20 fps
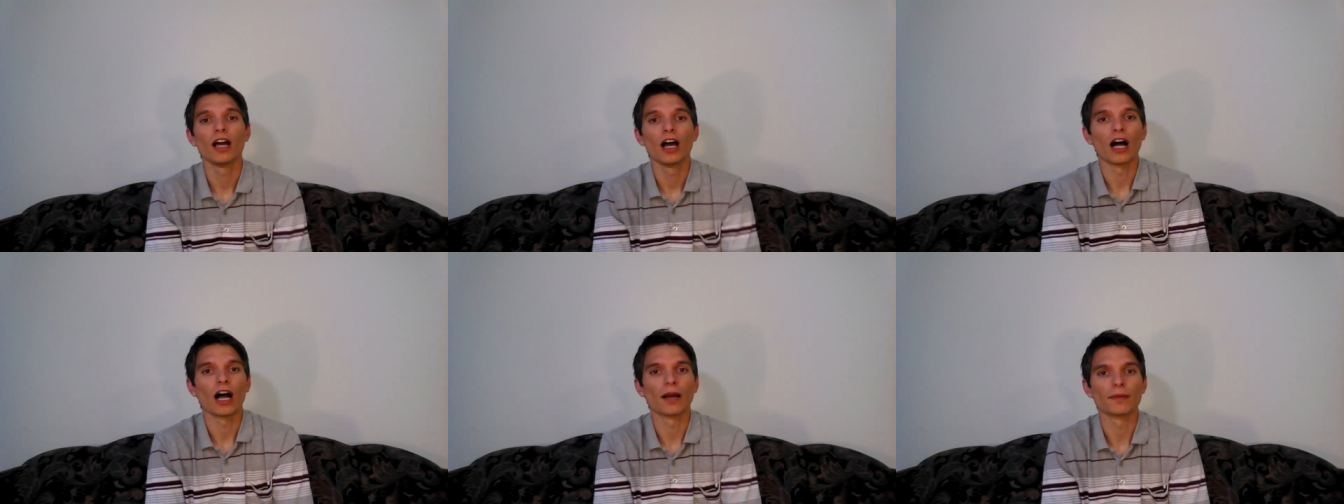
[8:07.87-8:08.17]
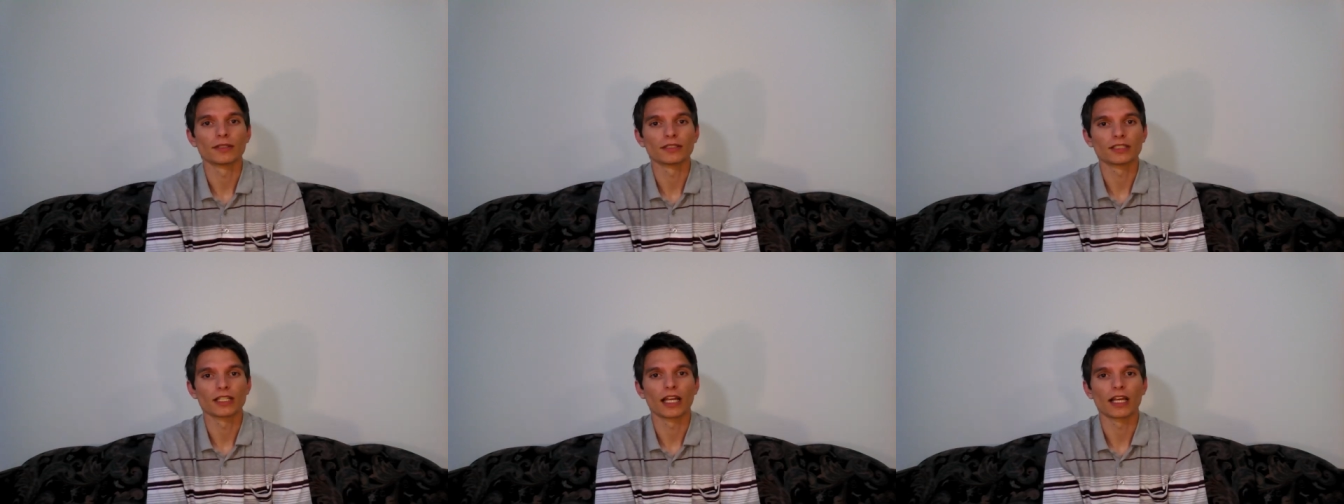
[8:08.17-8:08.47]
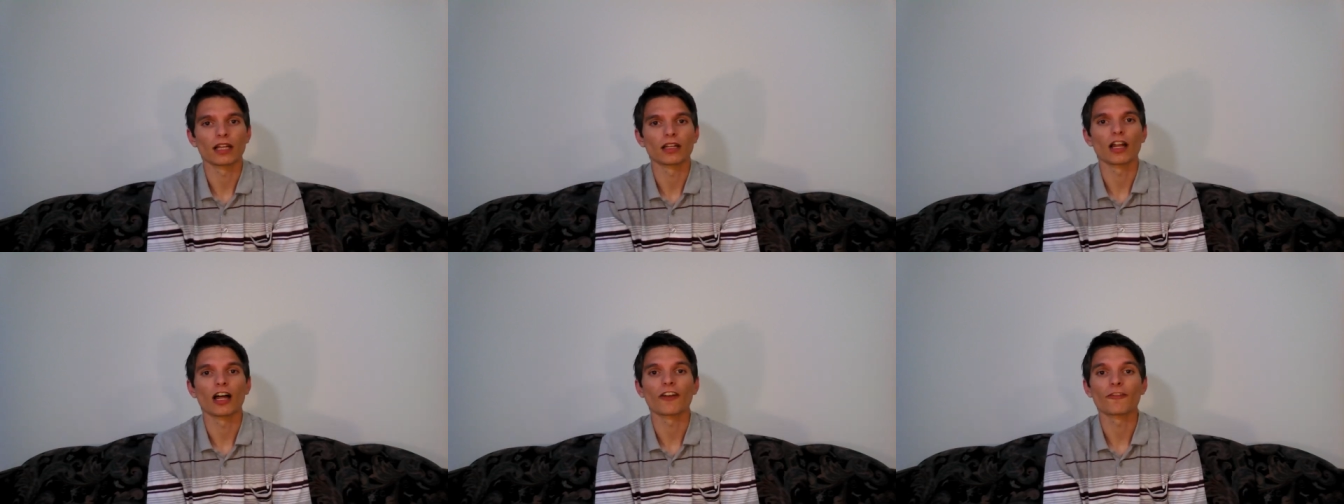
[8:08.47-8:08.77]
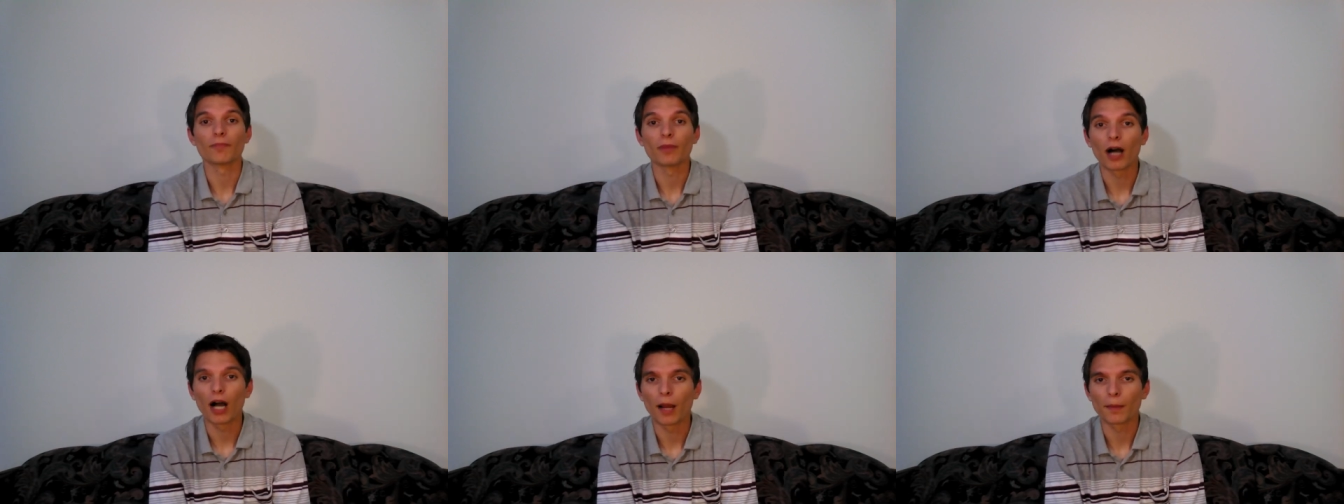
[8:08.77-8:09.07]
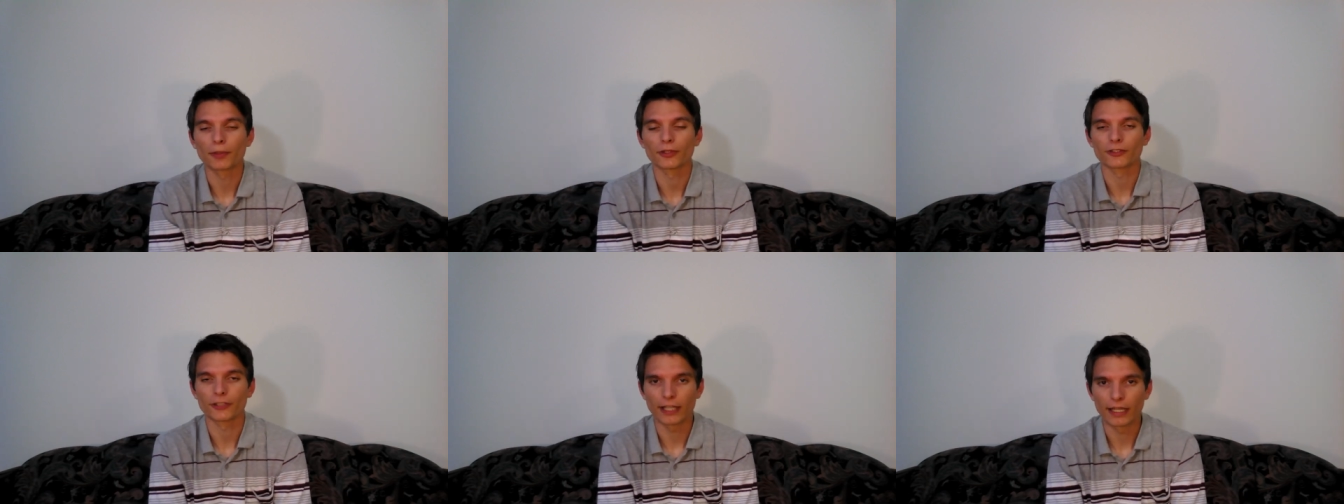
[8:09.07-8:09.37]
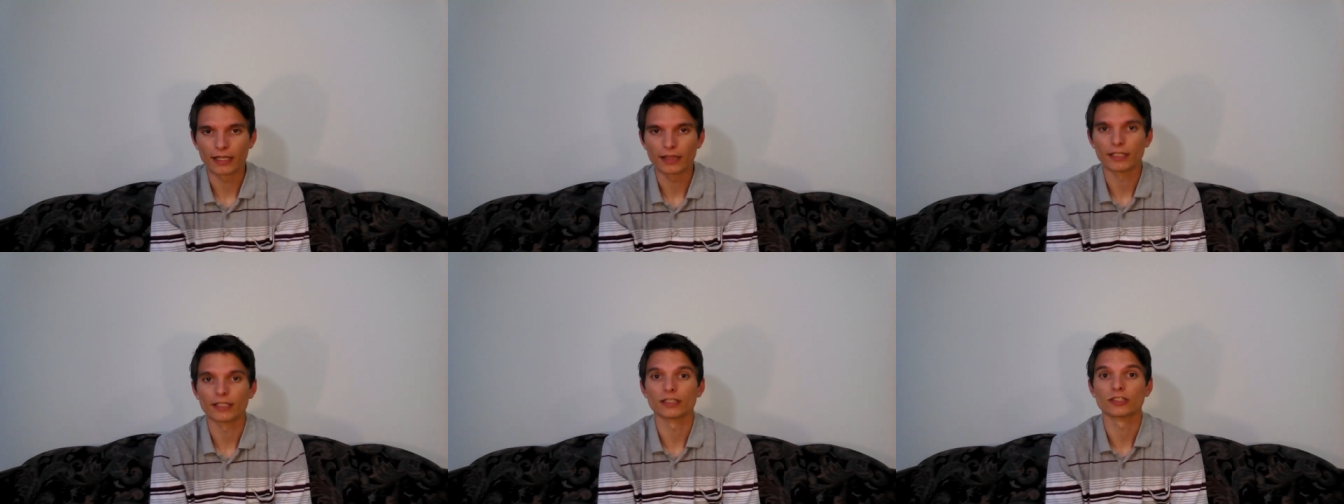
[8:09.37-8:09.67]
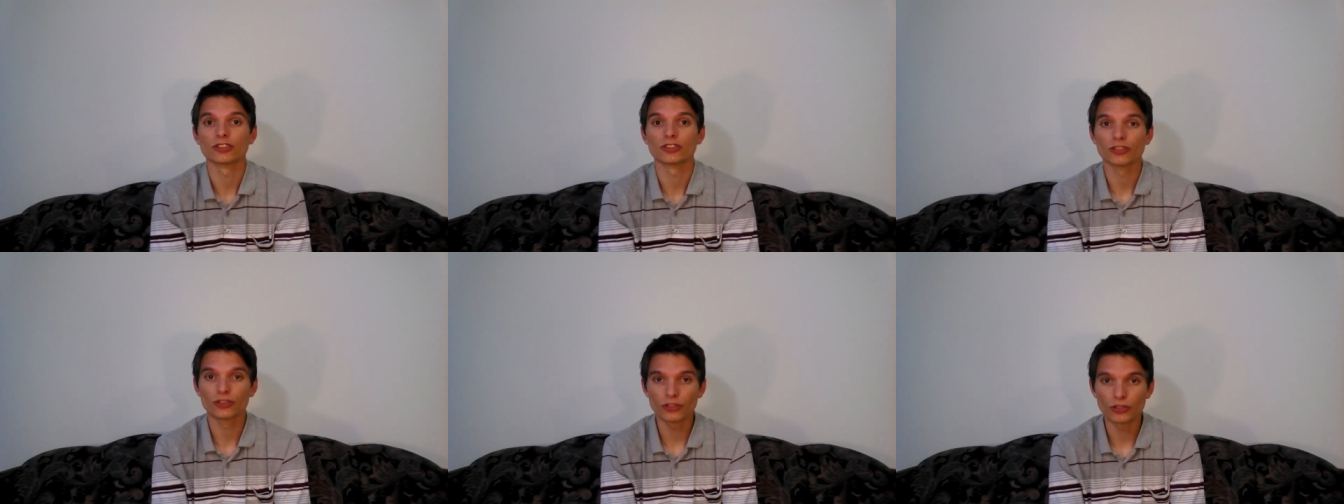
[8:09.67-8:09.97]
I'm just saying a lot of popular
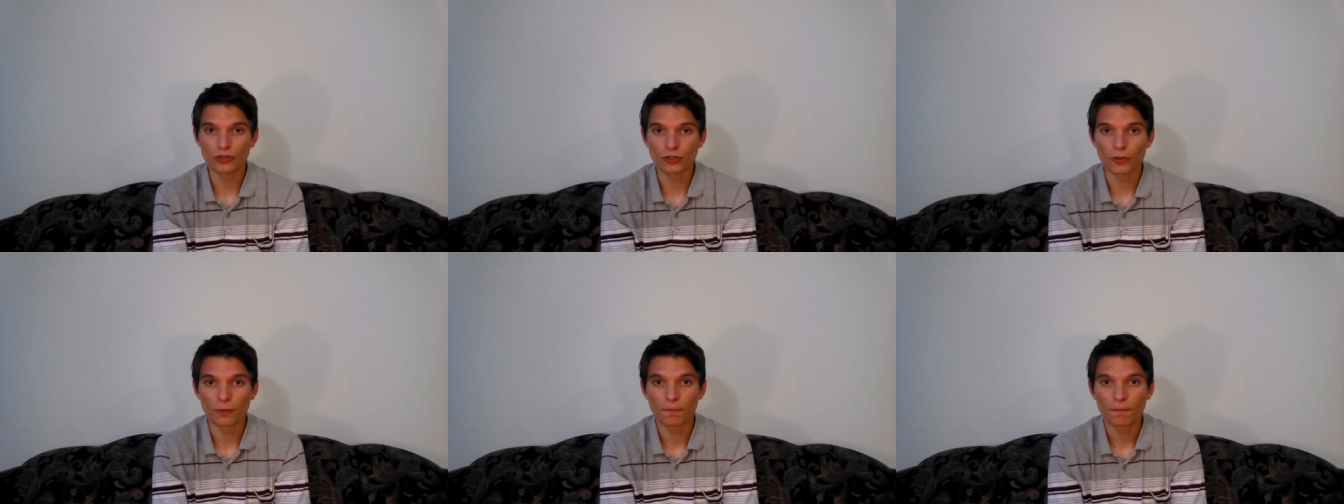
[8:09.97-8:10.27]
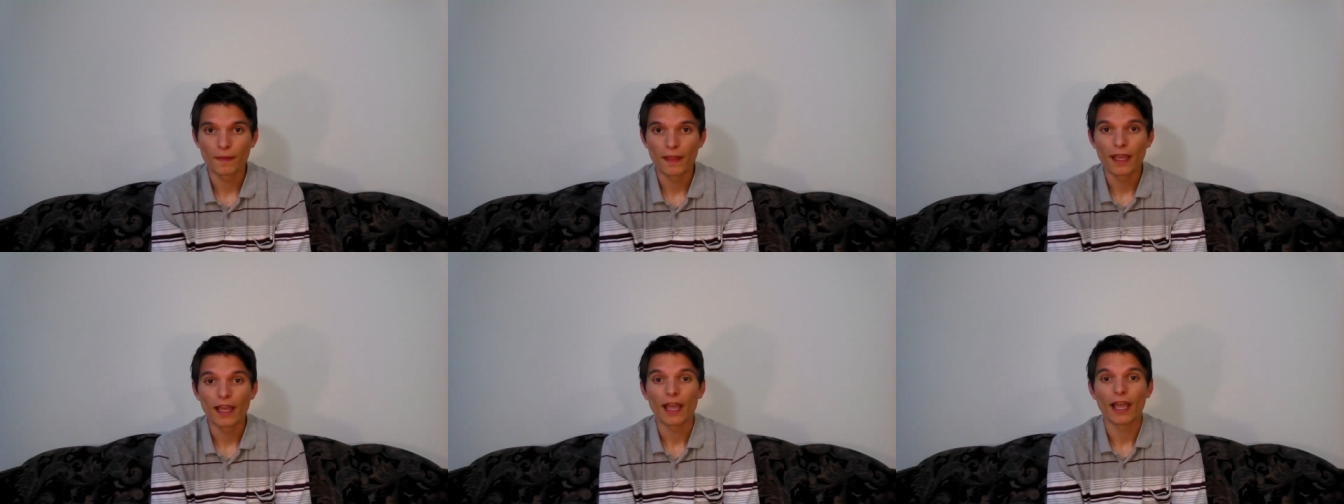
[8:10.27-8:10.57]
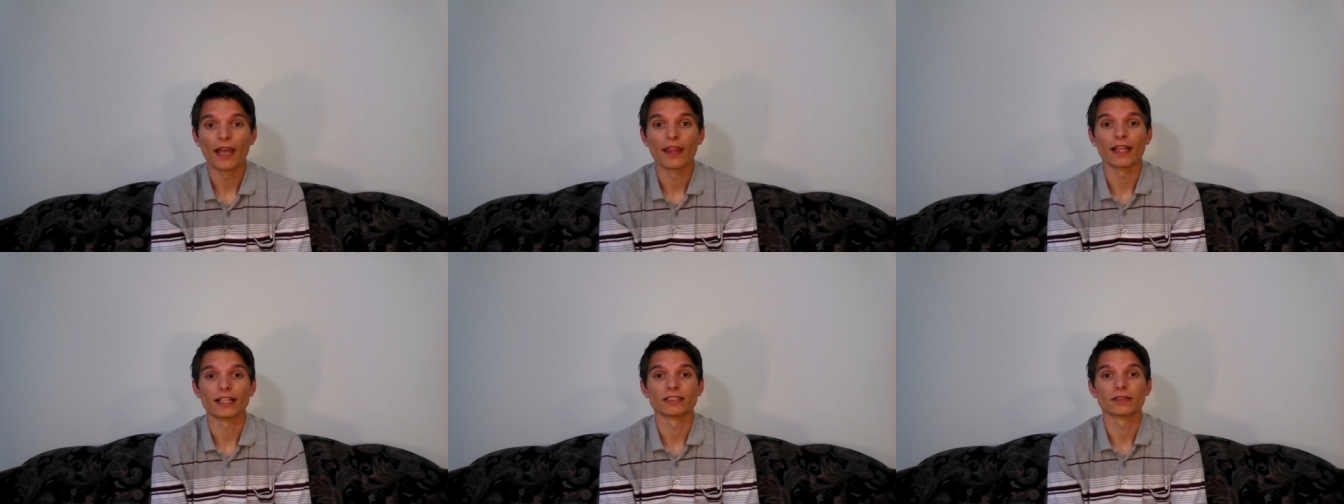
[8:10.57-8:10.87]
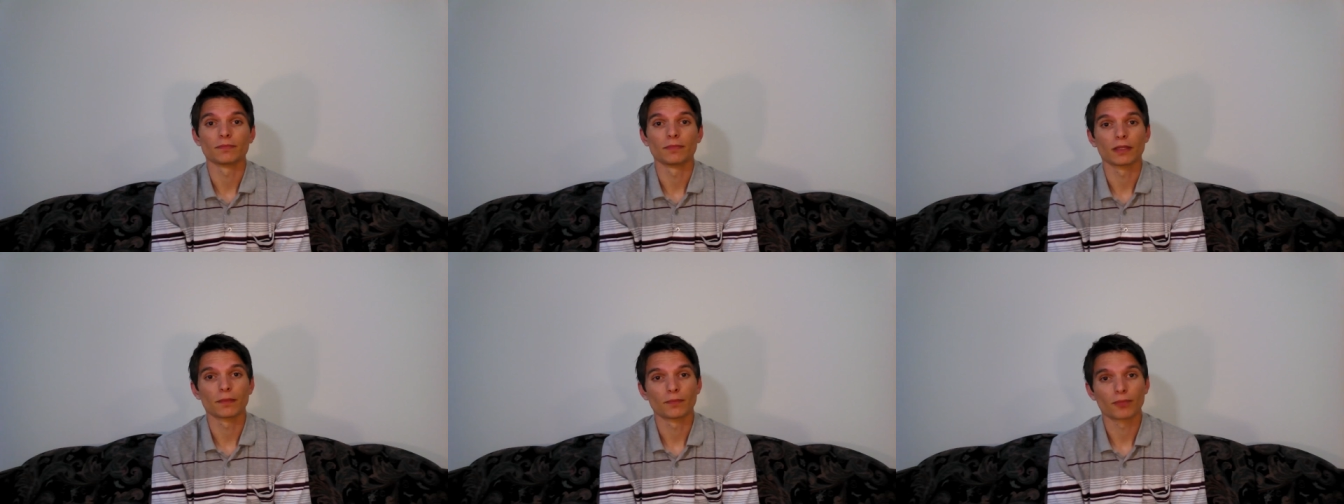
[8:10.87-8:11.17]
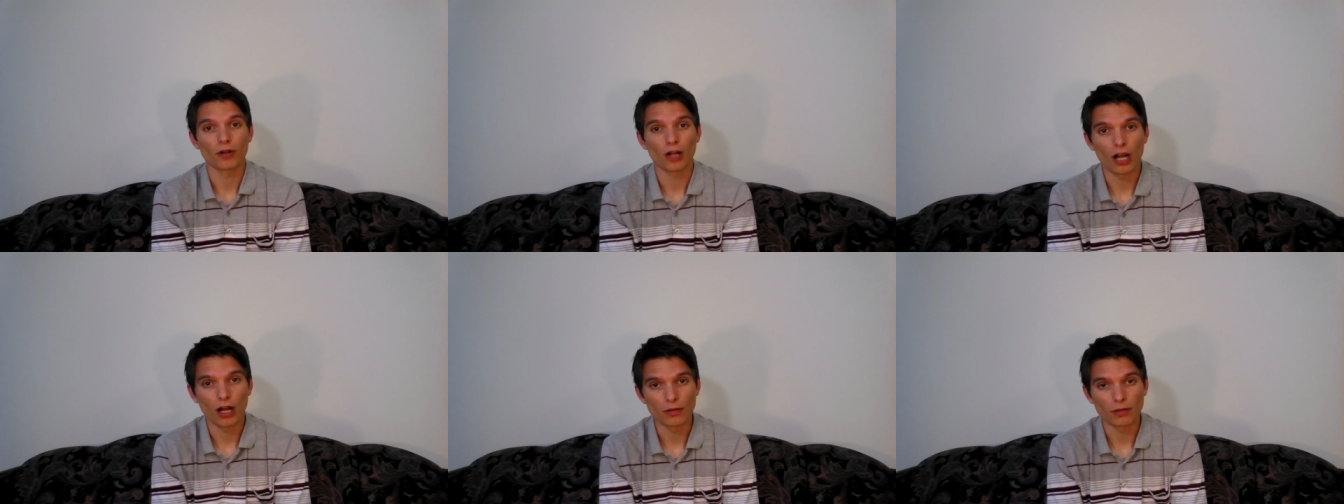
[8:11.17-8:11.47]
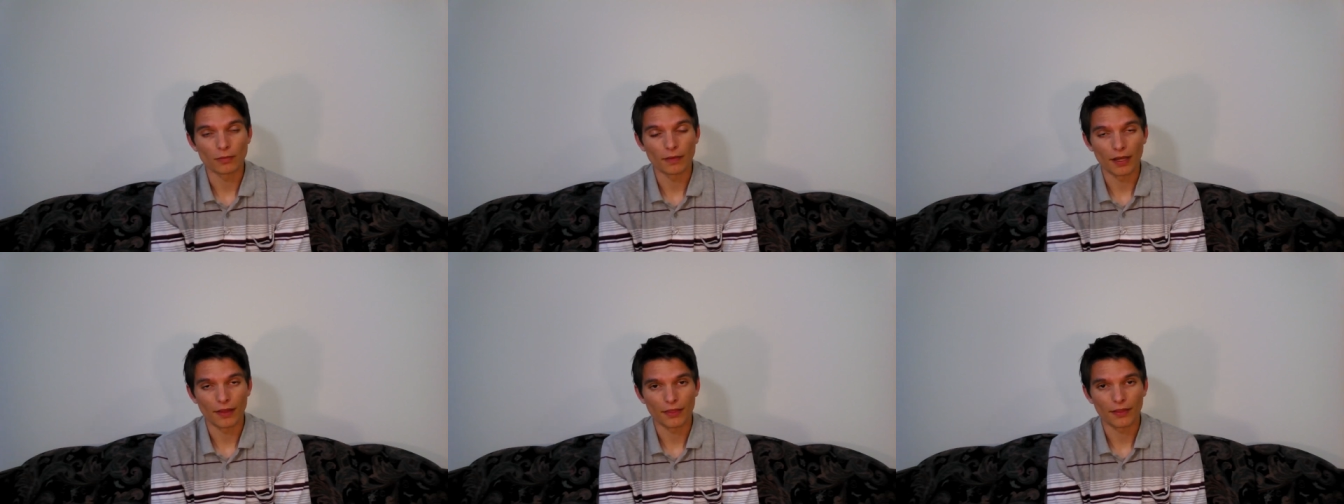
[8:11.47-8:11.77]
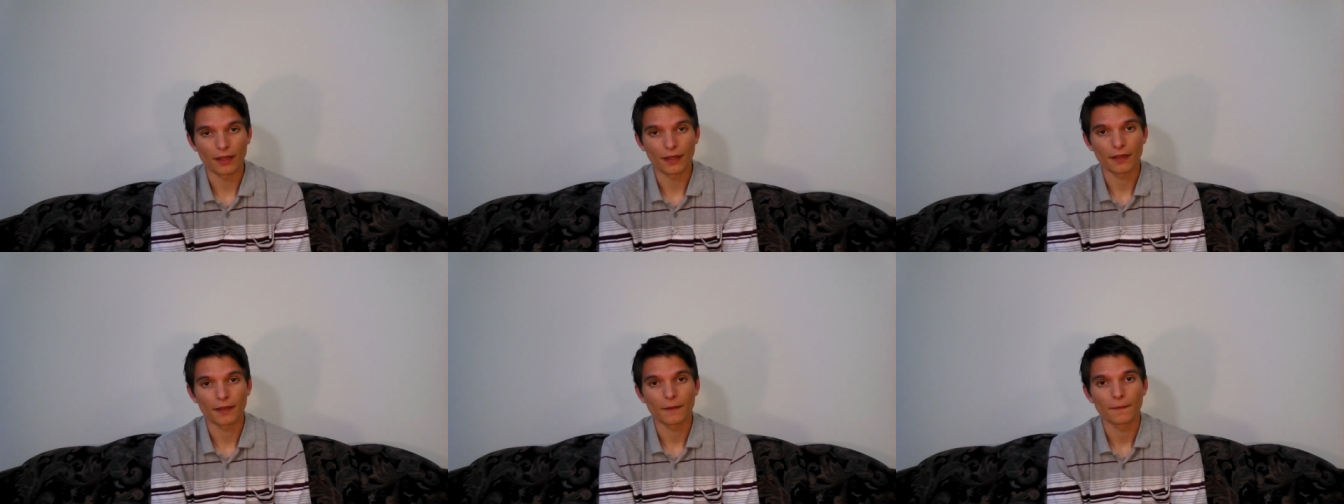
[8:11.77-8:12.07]
atheists do, and that's a big problem, I
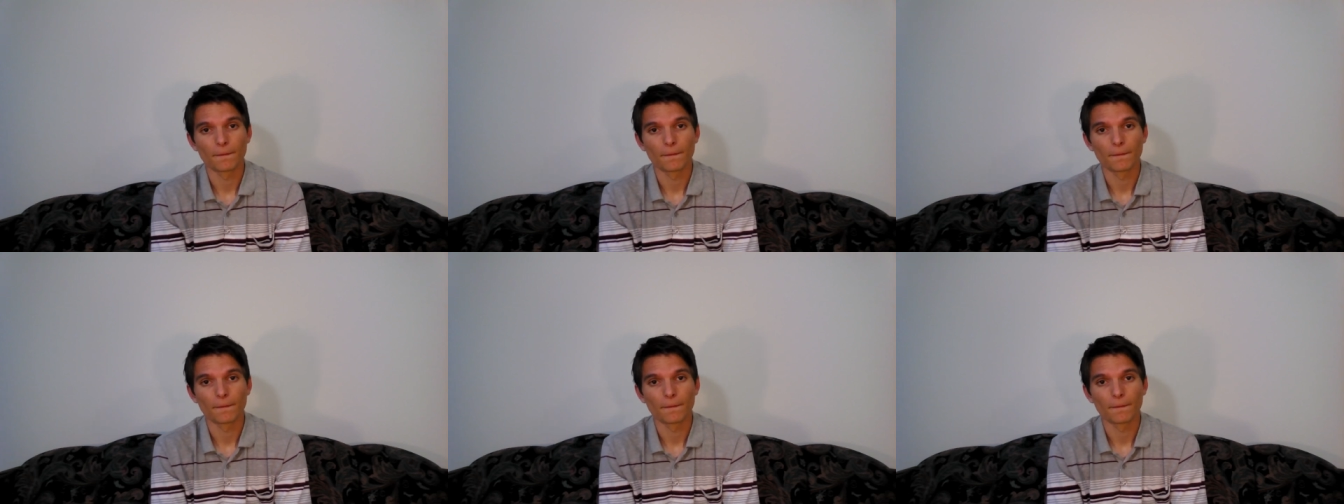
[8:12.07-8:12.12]
think.